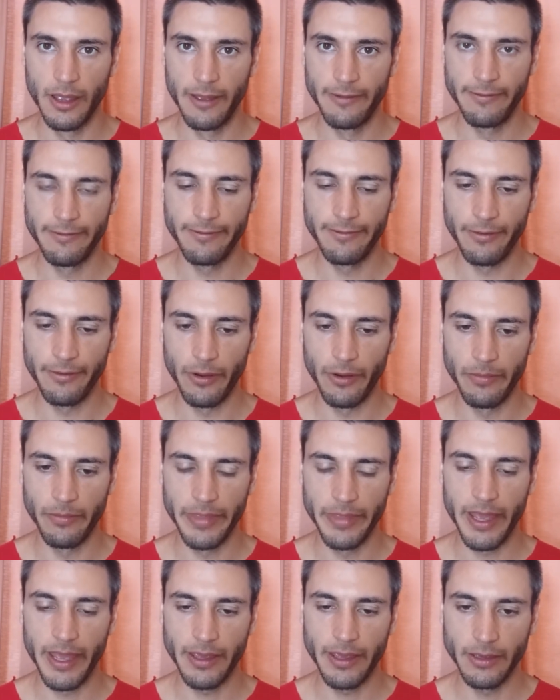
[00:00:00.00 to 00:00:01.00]

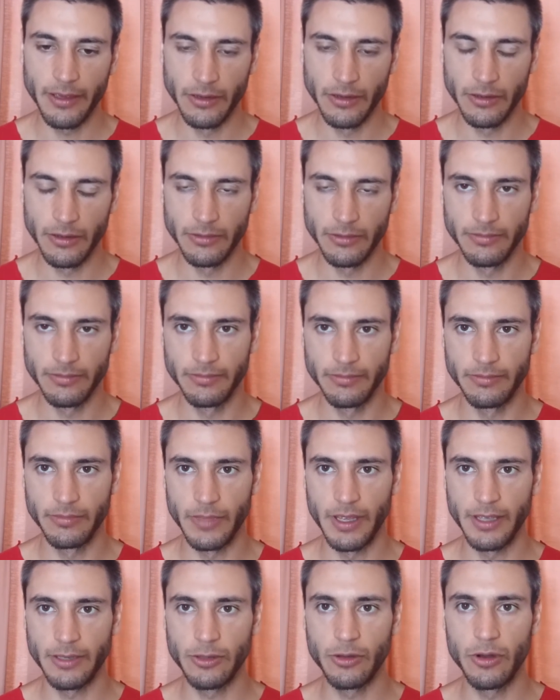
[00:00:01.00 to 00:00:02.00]
From the ego
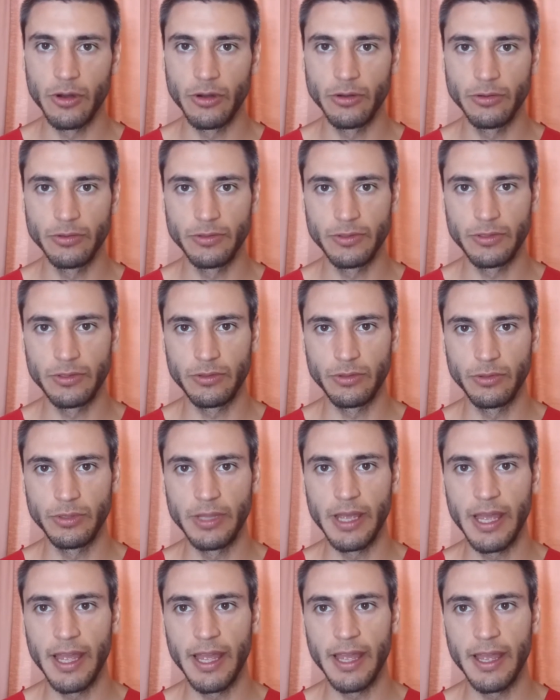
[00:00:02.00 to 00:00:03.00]
it goes to
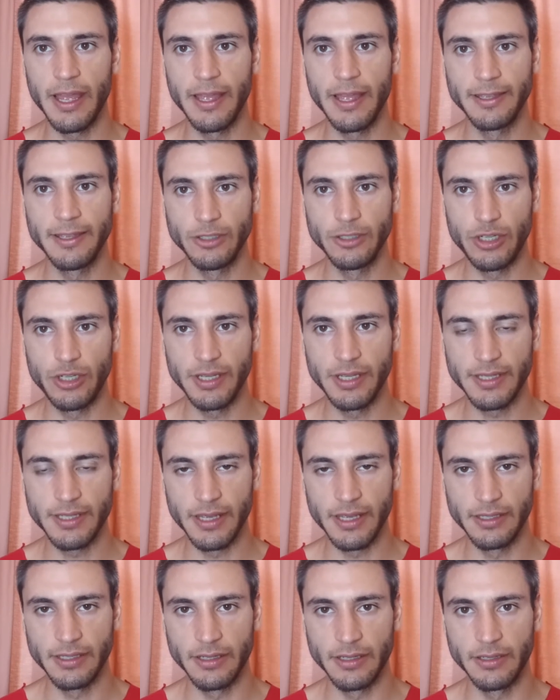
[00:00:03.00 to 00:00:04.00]
the G
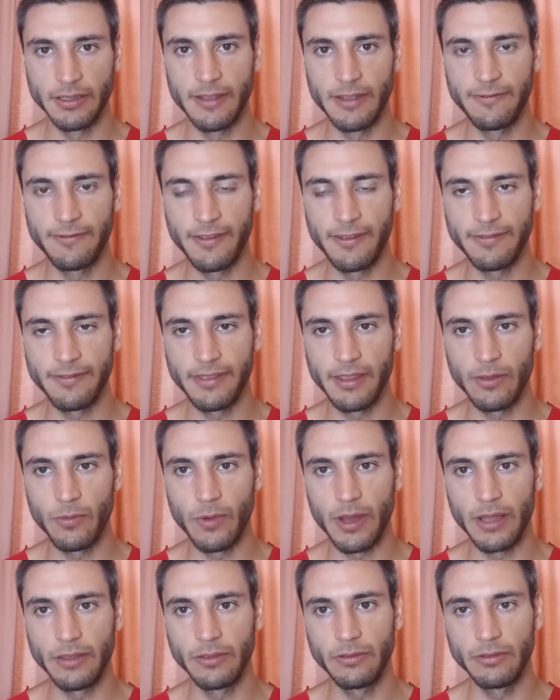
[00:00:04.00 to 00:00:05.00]
center, the
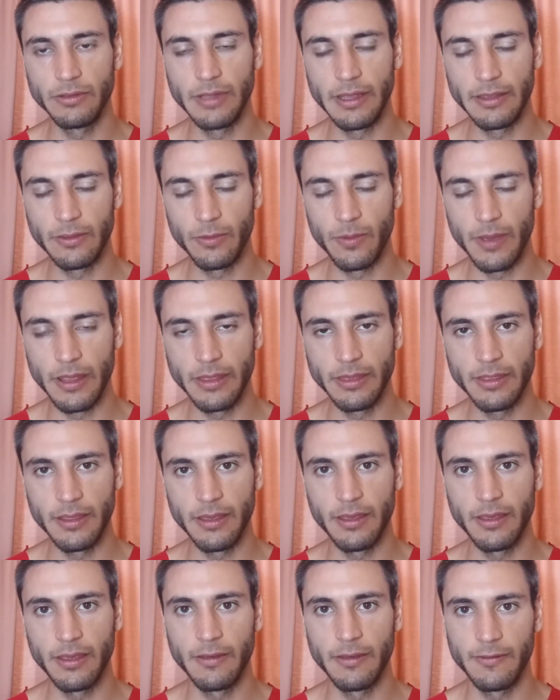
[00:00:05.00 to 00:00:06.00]
51 to the
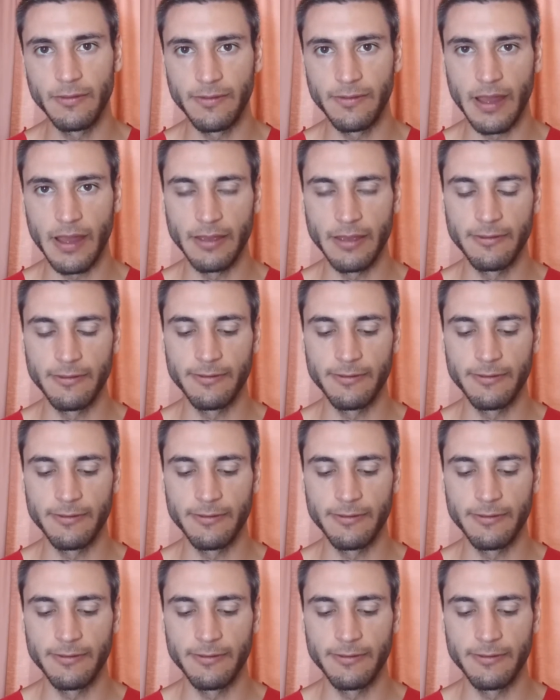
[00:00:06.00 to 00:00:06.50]
25.